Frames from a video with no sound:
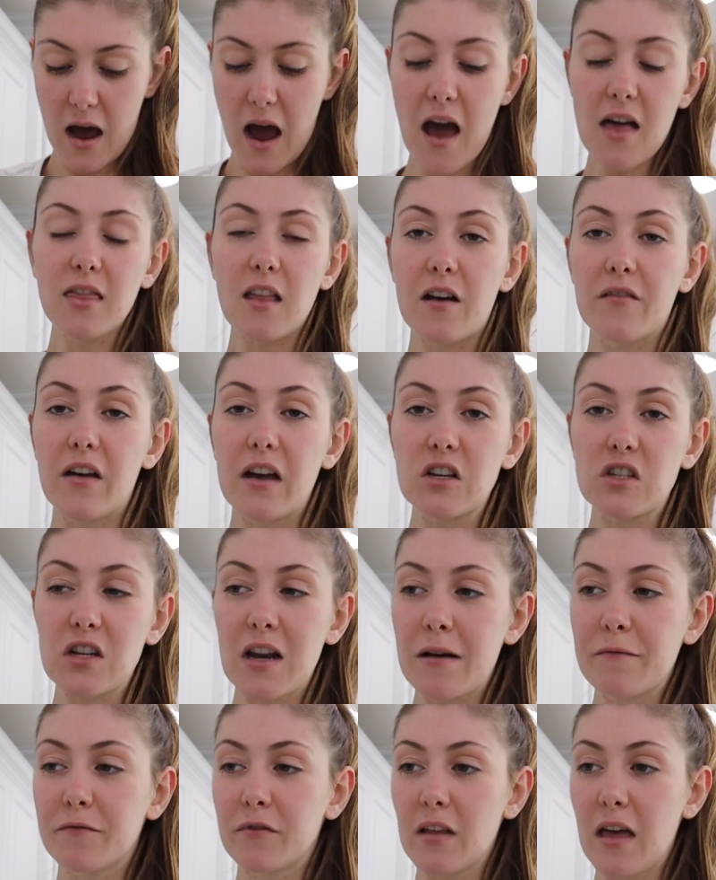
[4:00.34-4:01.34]
I love
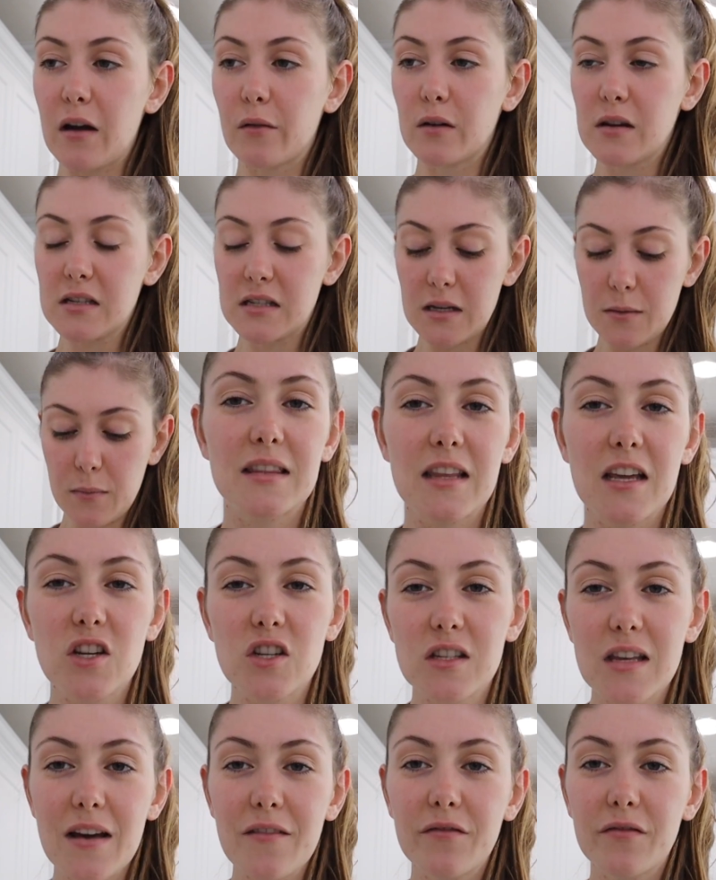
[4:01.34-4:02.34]
H&M for that reason. They
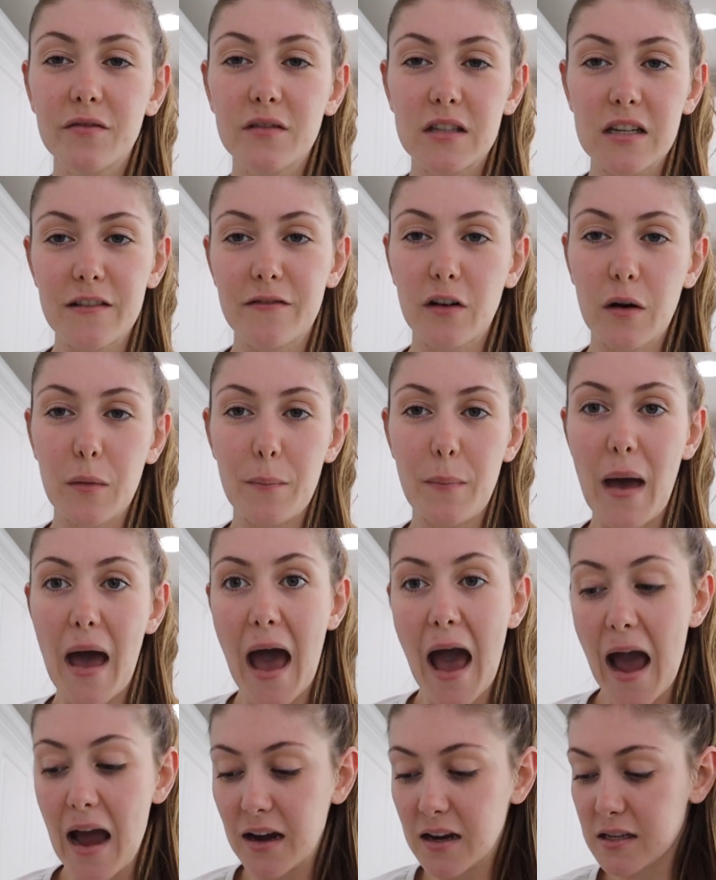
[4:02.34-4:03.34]
just have different
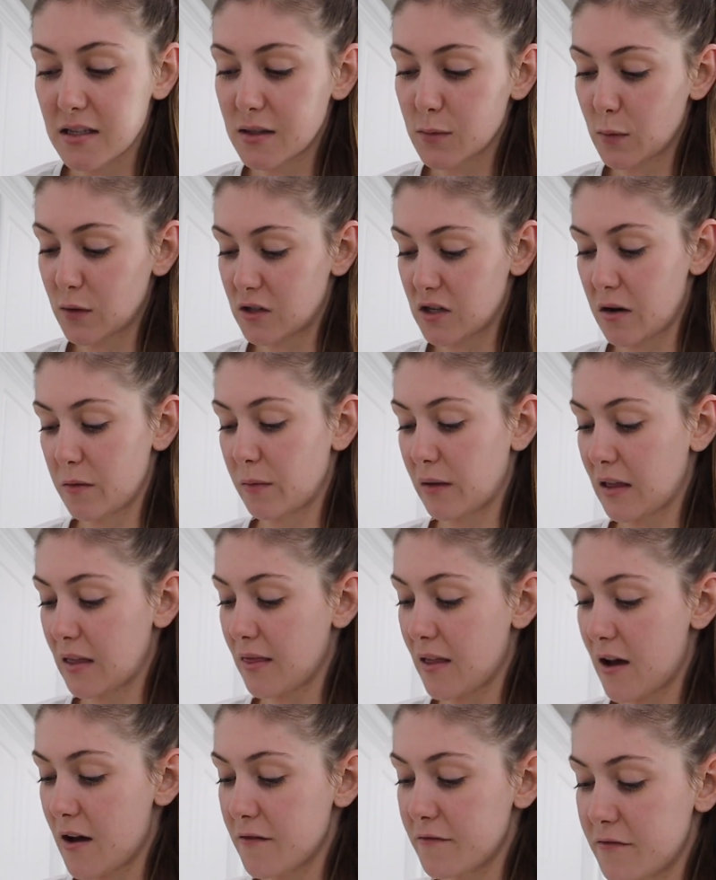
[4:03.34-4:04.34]
packs, which I really
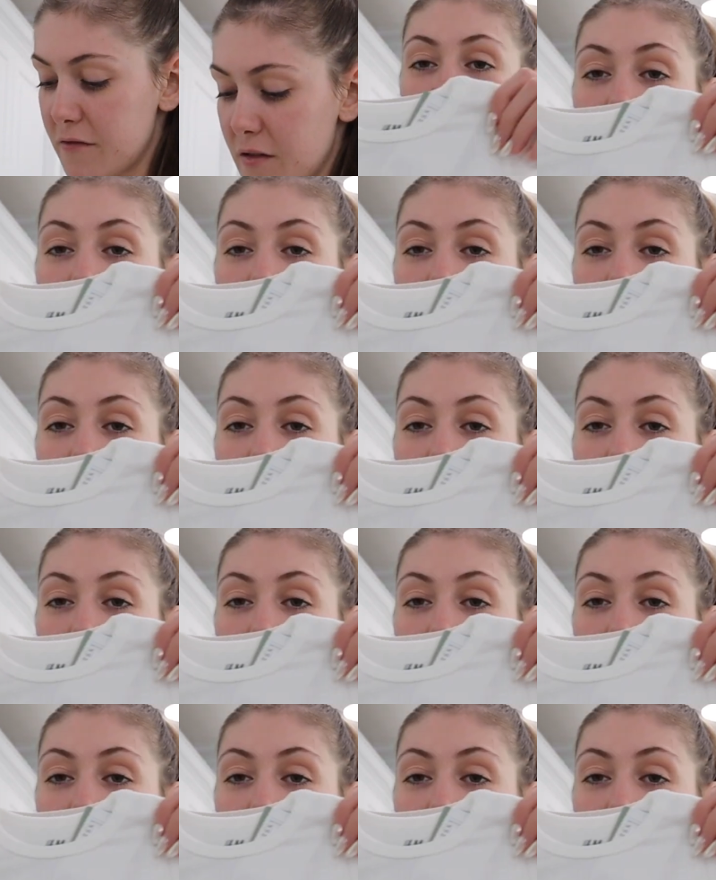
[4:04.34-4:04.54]
love.